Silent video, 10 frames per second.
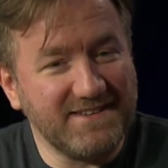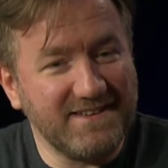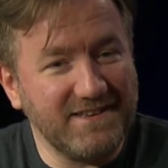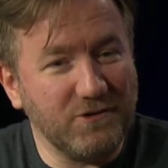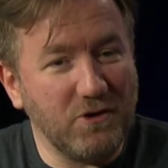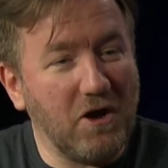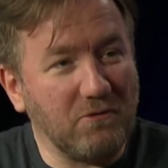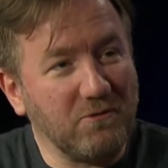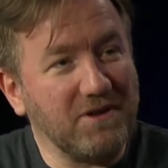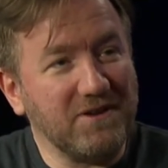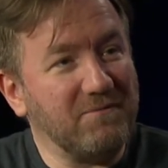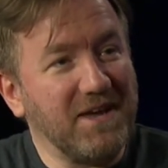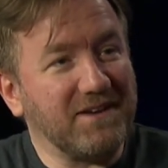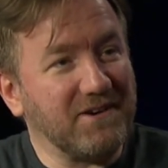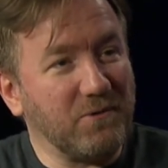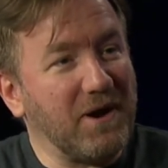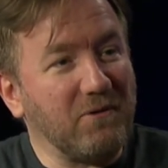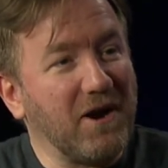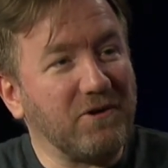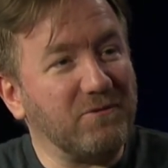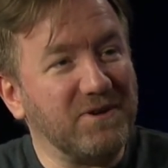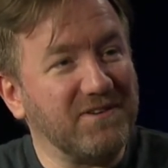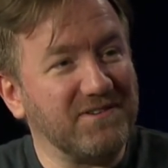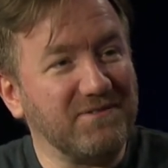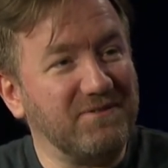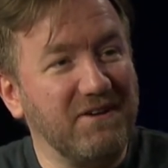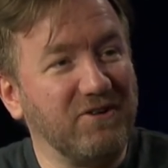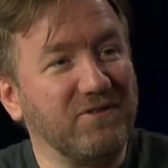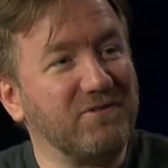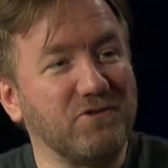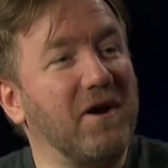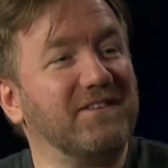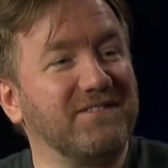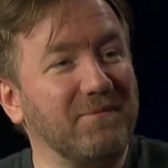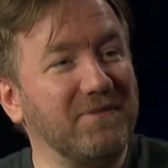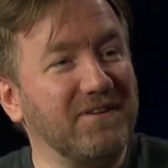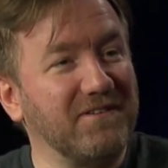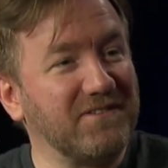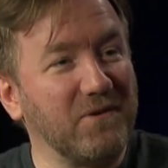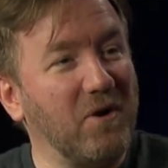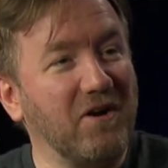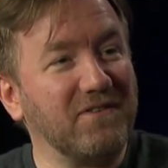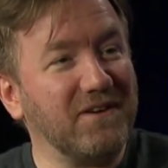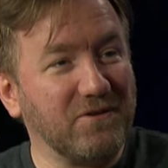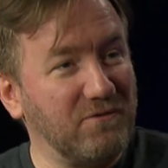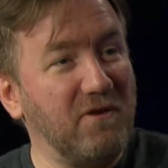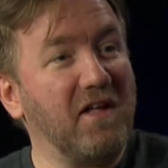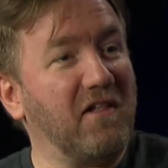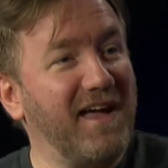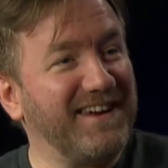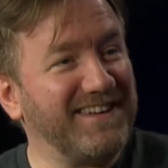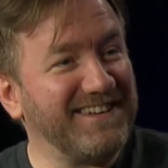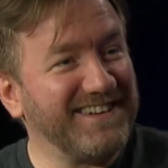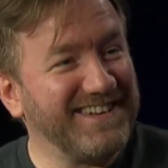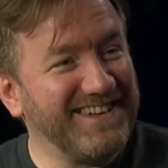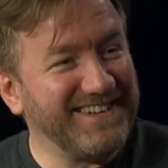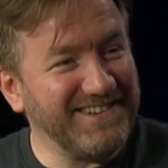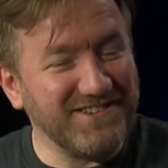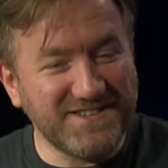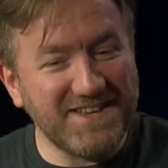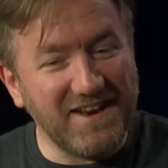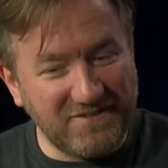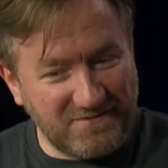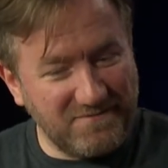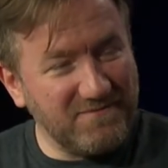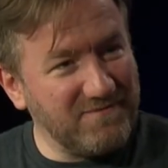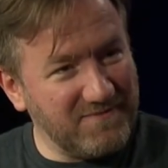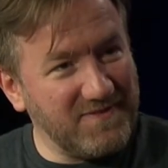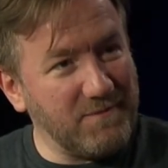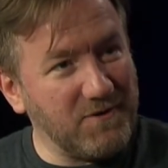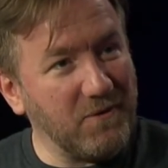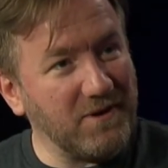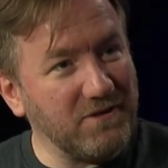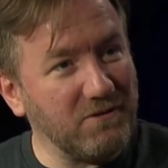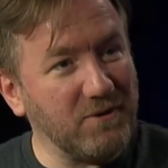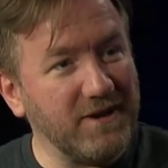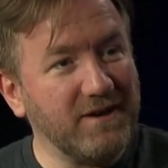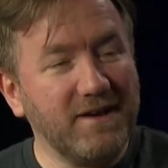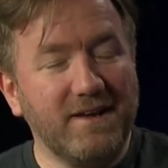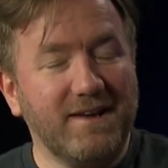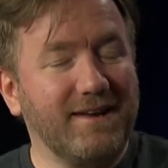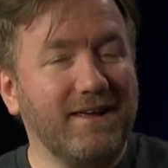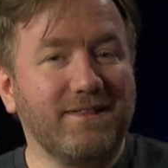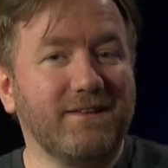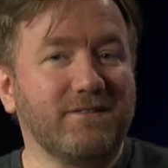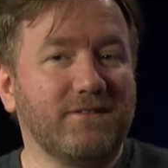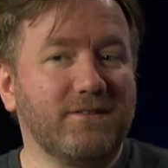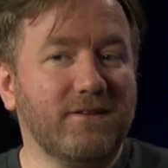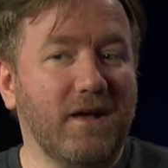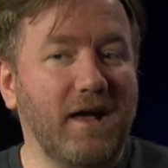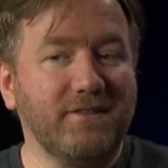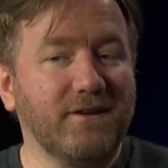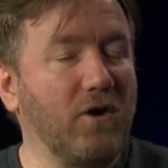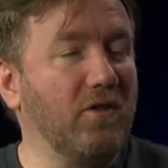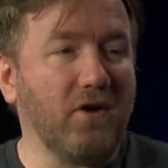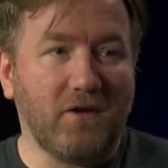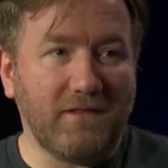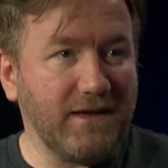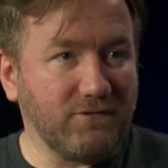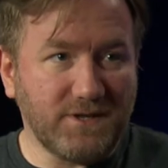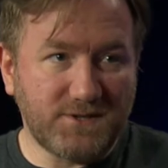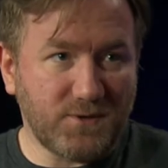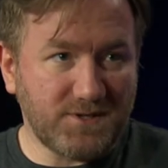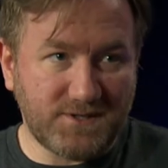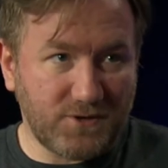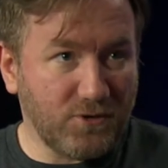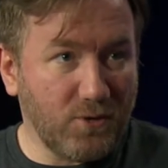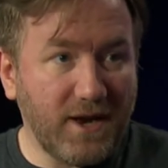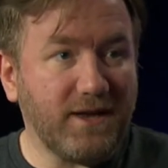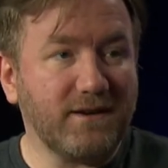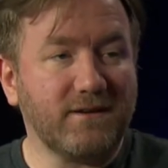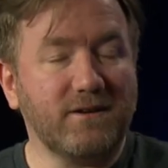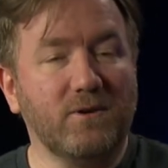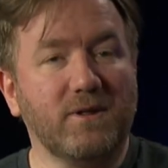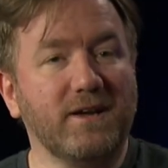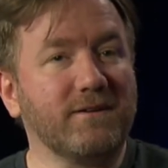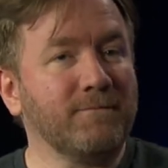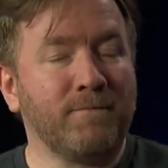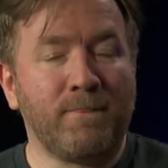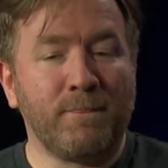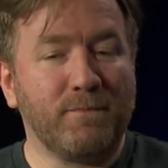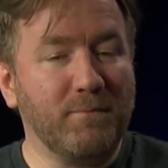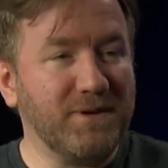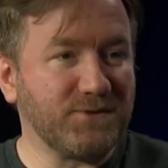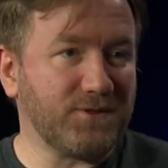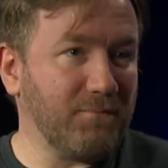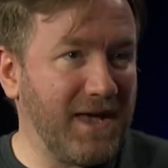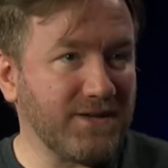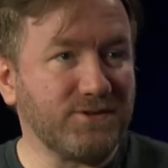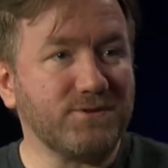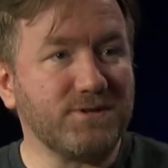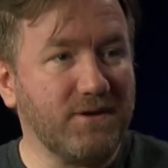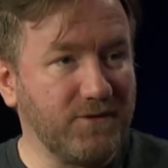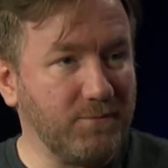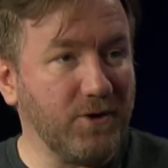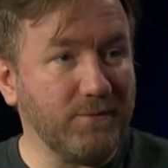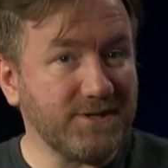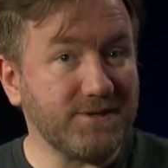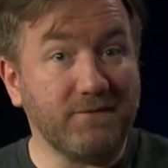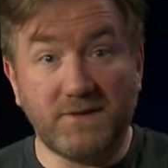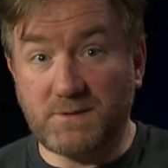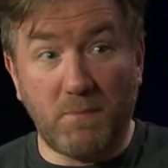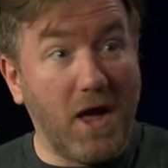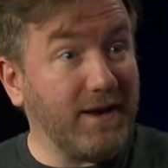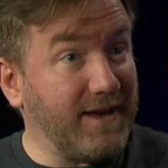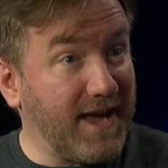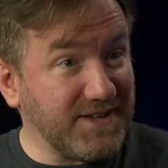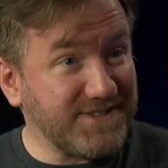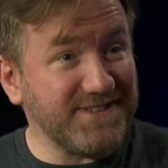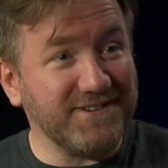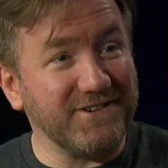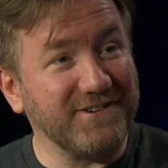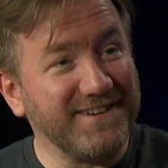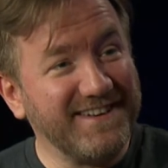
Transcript: you're not really making a great record because you've never tried something so hard that you could fail at it. Yeah. You're just kind of tiptoeing through it. And I think I think all the online resources are great, you know, like the mix with the master stuff, the pure mix stuff, these podcasts that are